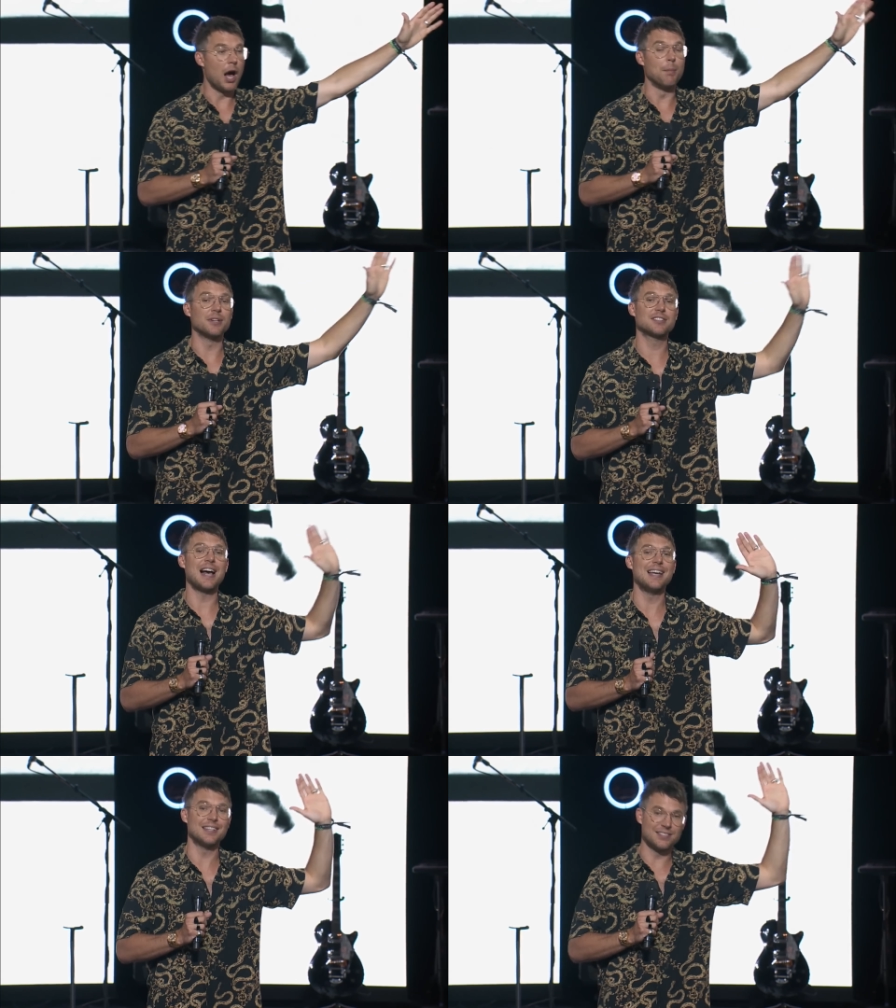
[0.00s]
a
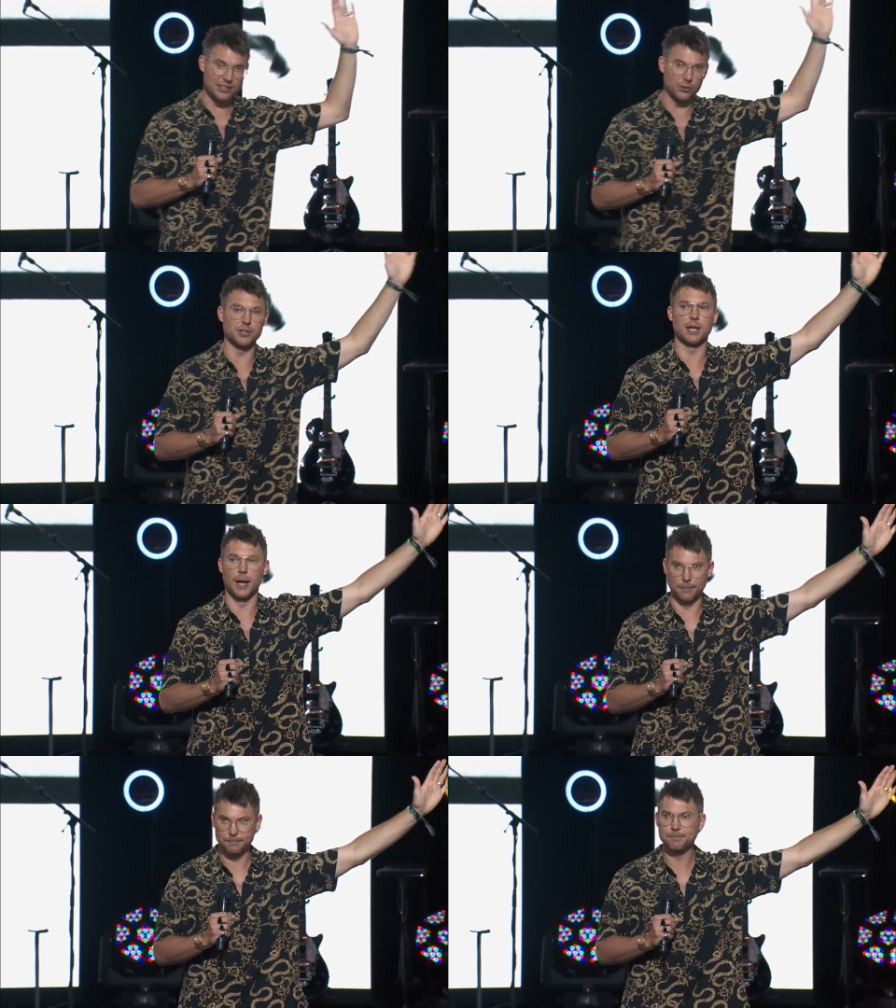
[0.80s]
Messiah still to
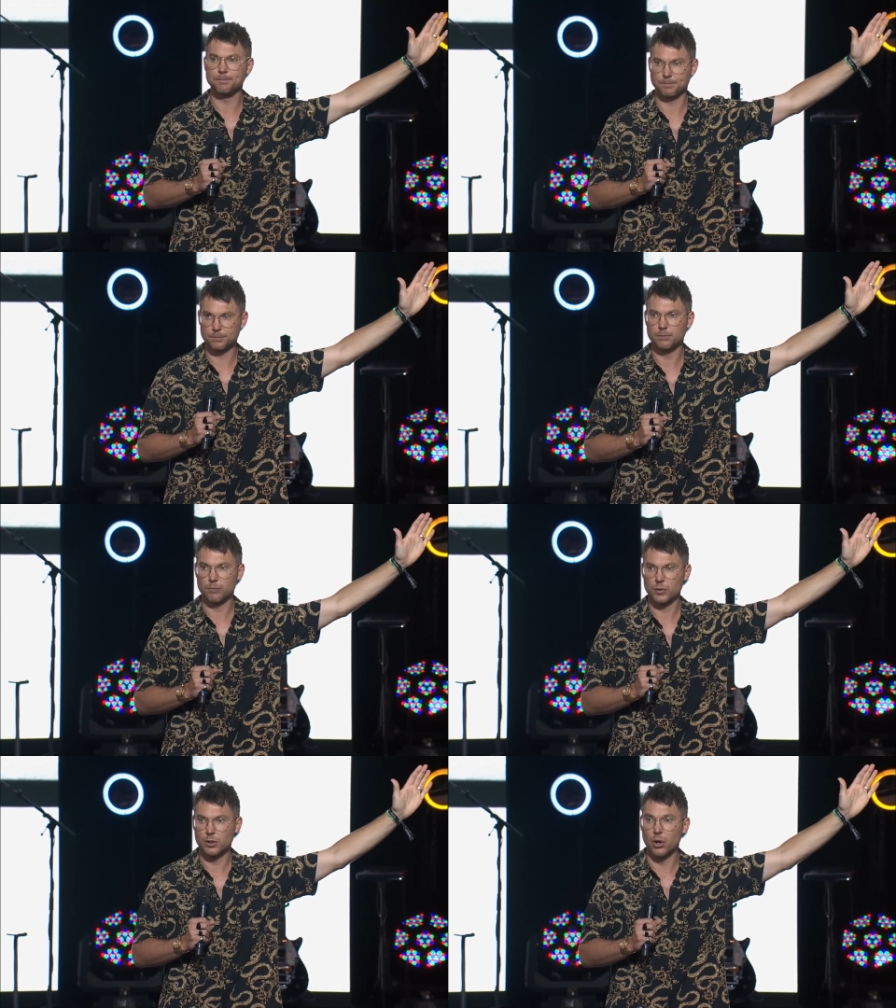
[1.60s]
come,
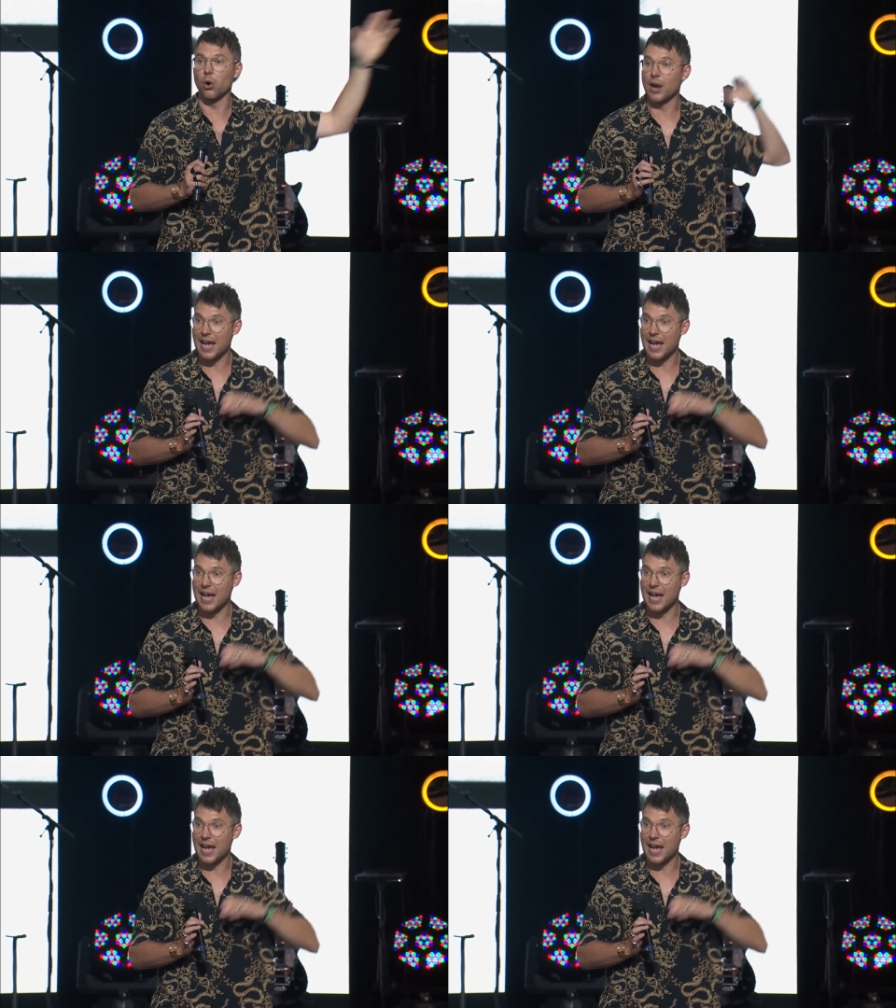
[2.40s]
or